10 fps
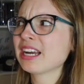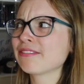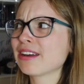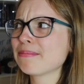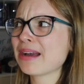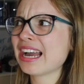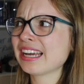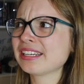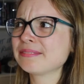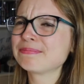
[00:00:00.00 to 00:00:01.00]
I a
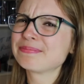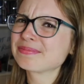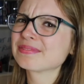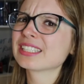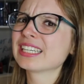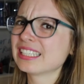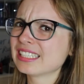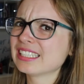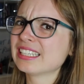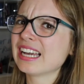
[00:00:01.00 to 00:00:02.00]
vampire?
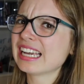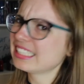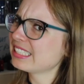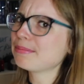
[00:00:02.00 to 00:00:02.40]
It's